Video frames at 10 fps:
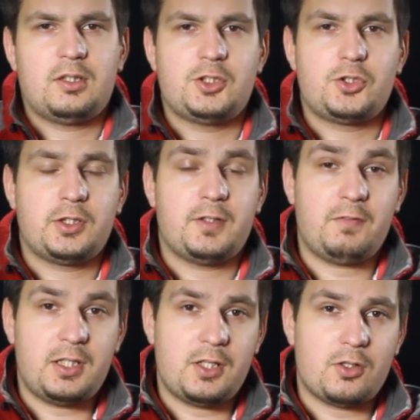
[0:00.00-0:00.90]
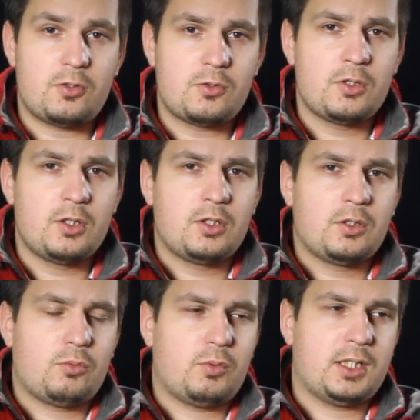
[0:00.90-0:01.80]
during the video
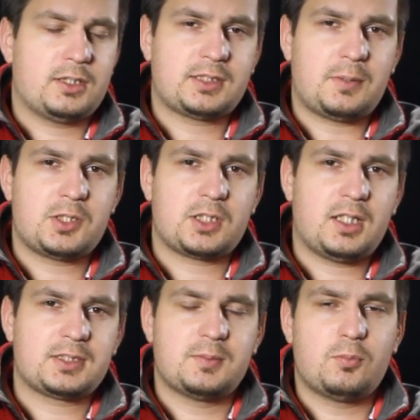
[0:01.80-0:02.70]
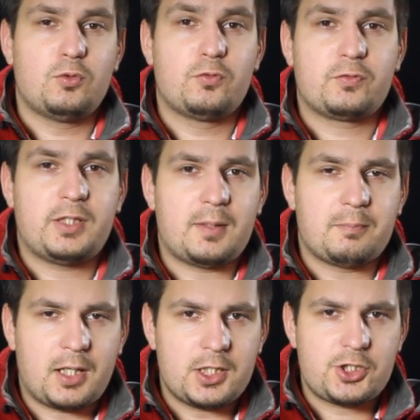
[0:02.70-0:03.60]
where subject doesn't move that
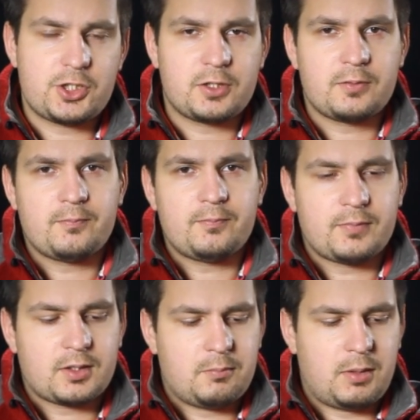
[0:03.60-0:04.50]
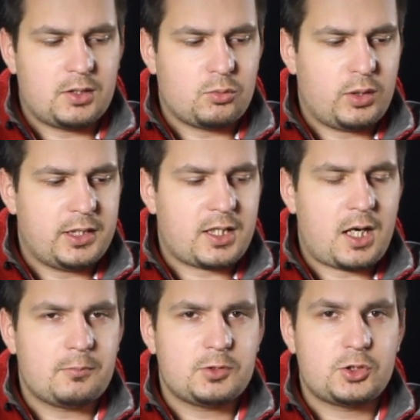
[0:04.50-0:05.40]
much. But when it
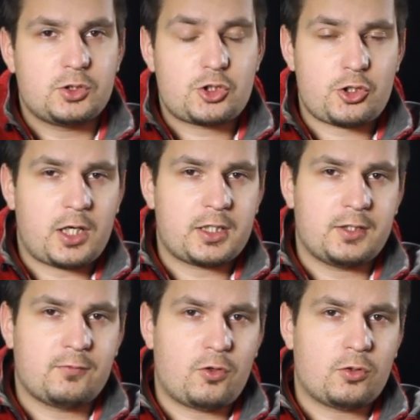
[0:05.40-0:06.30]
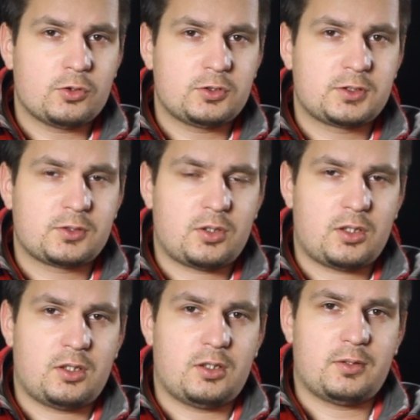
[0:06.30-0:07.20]
comes to track and focus,
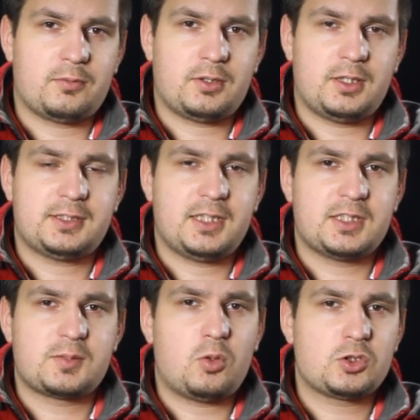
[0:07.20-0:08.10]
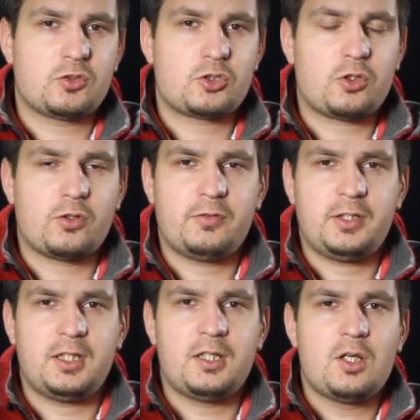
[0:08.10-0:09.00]
let's say in sports
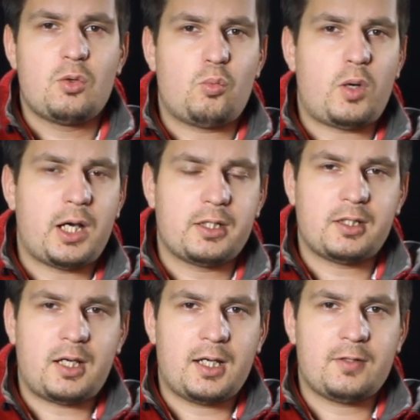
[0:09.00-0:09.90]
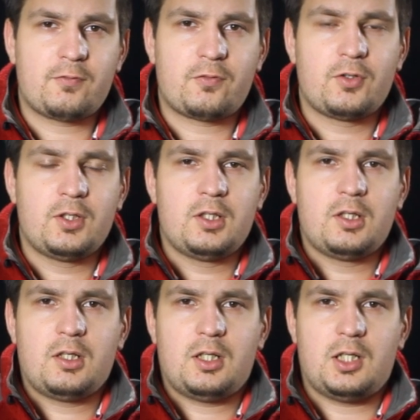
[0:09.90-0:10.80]
photography, wildlife,
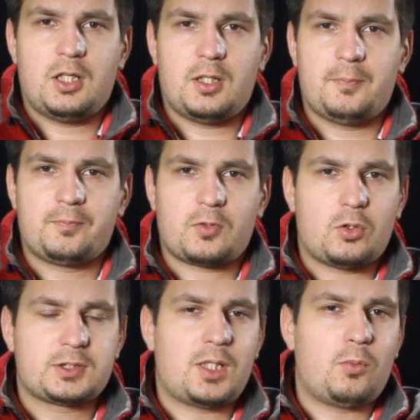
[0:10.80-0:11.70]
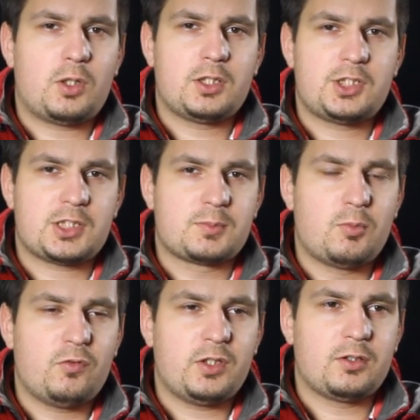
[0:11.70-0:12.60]
or someone just
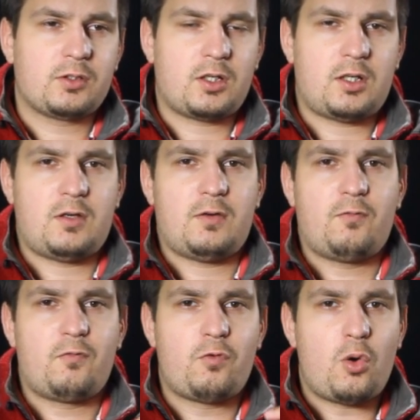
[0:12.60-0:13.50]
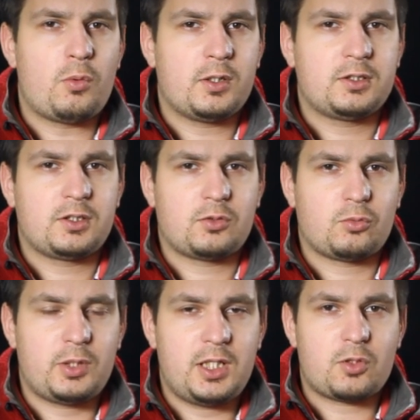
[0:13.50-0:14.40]
moving forward
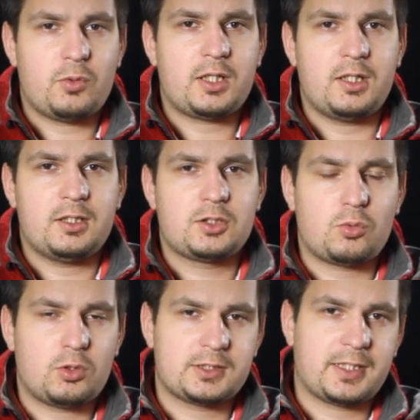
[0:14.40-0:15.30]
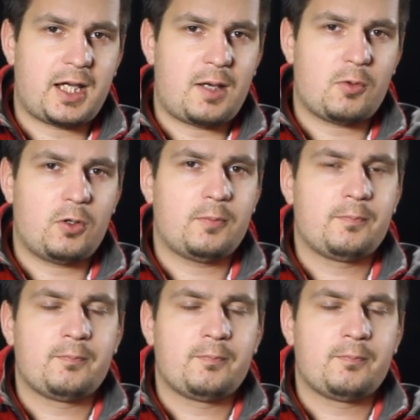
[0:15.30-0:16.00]
really quickly towards the camera,